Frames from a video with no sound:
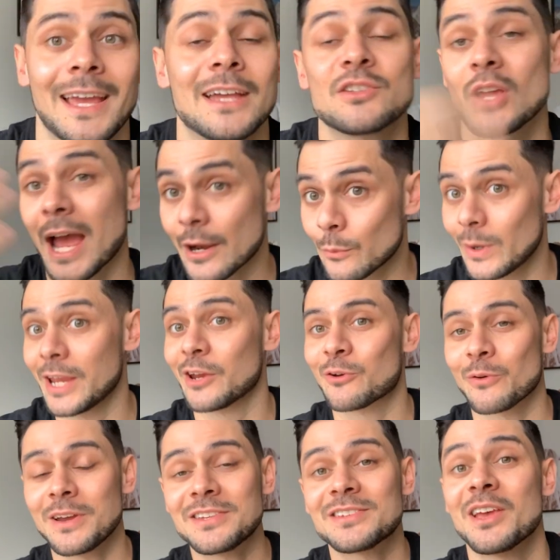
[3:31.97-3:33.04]
And so how do we
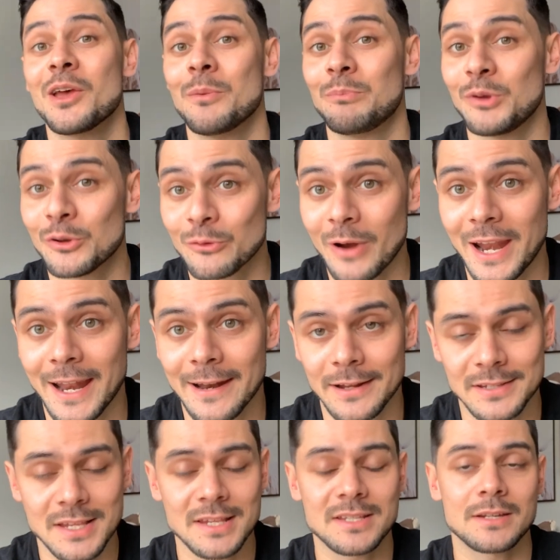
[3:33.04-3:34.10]
increase butyrate in our
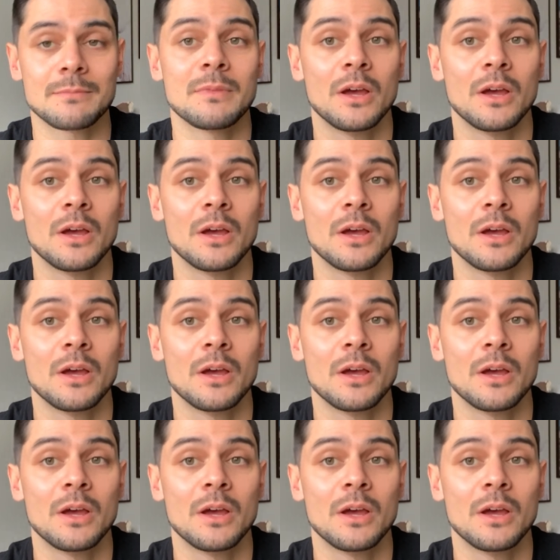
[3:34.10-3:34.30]
system?